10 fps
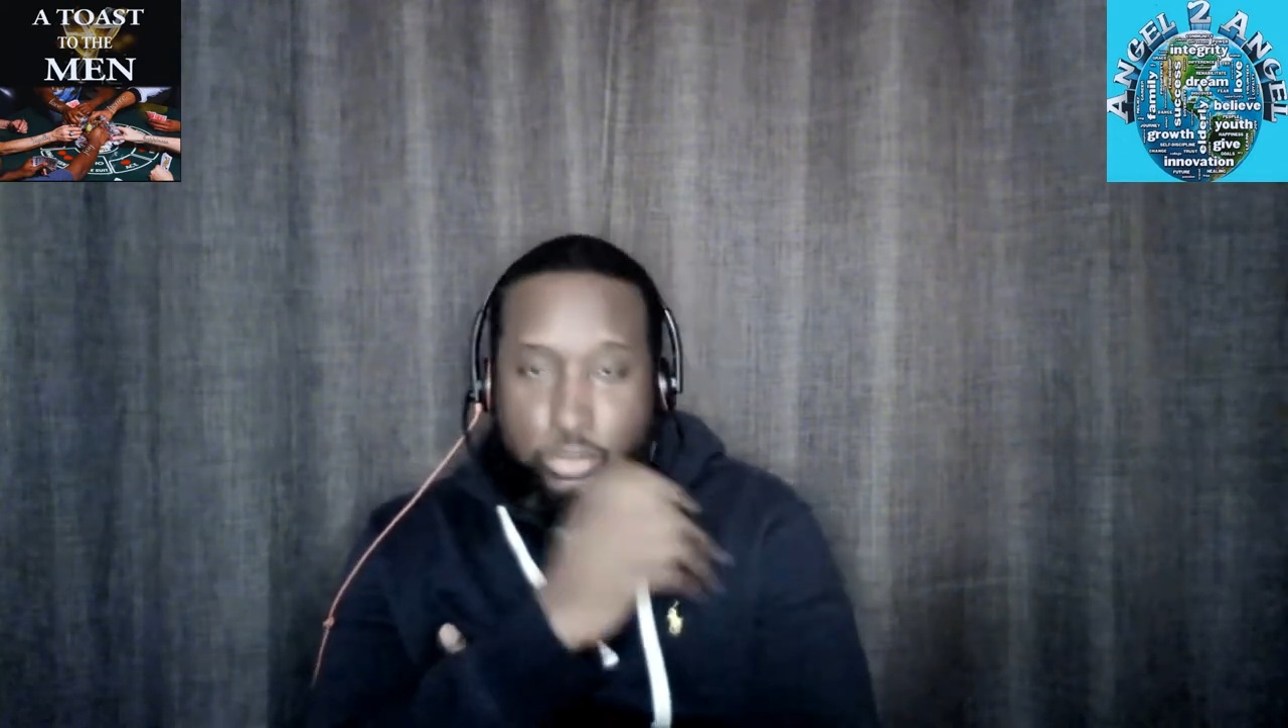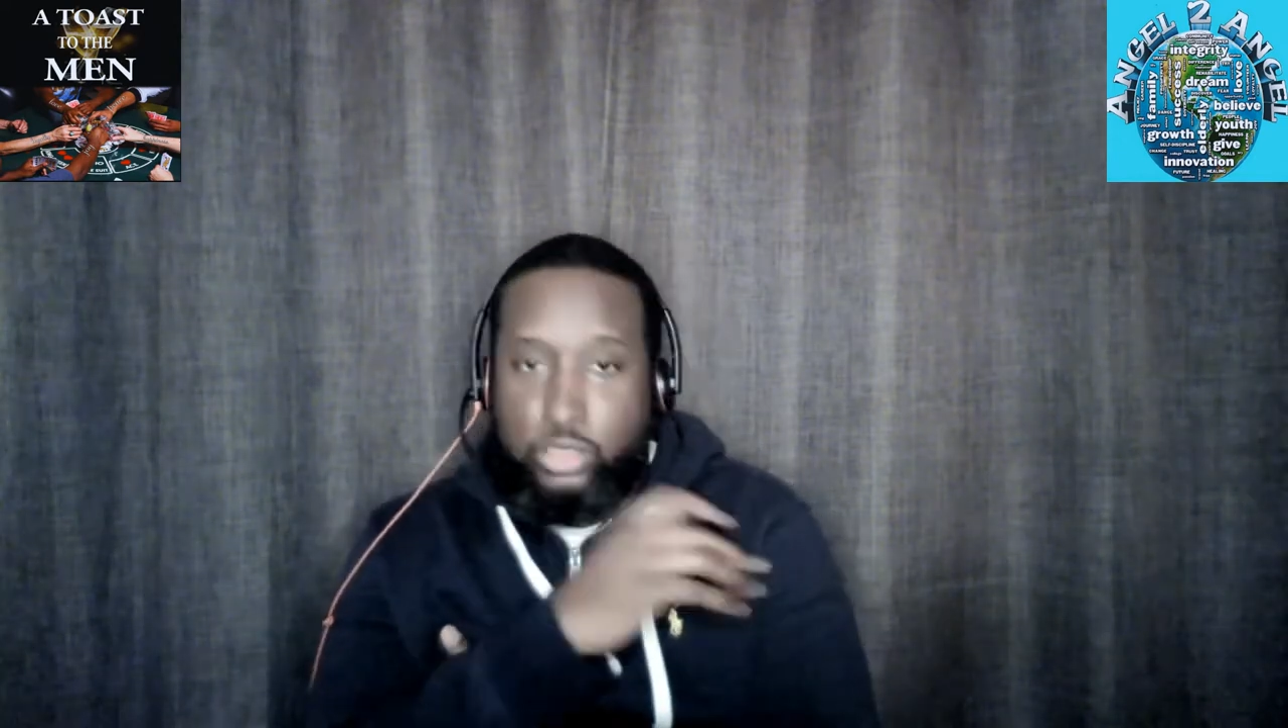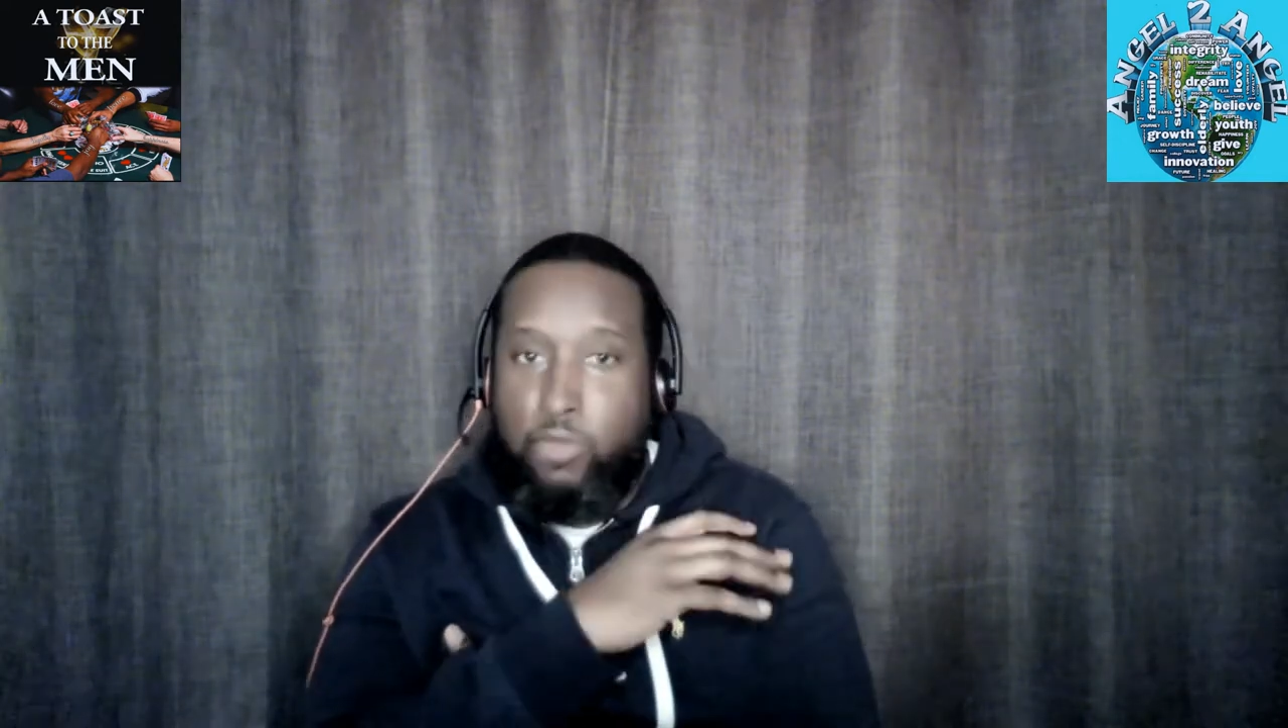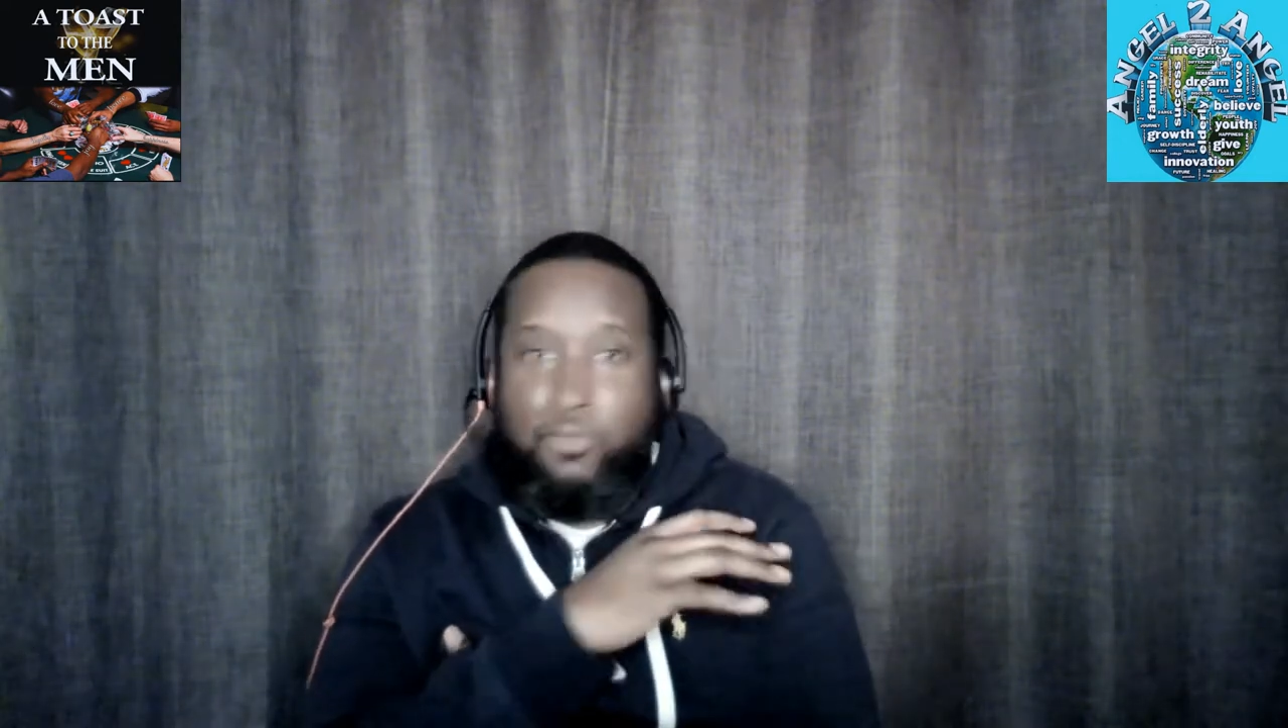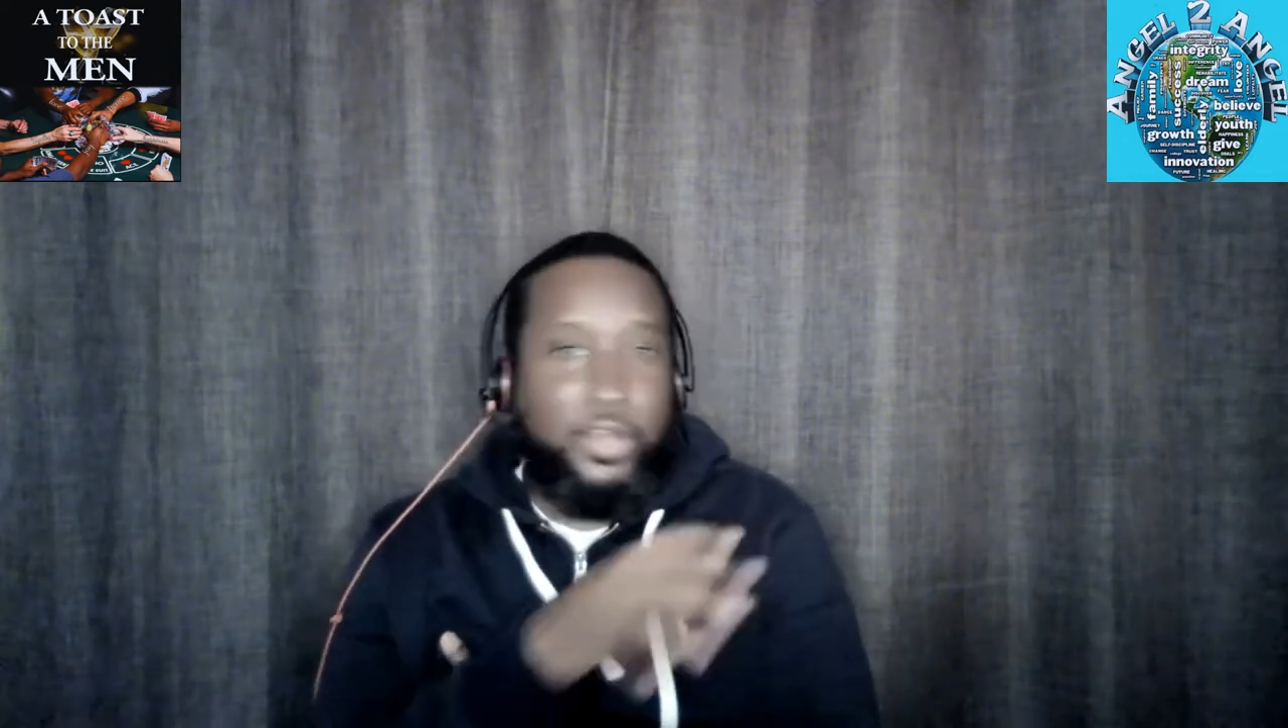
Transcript: There was no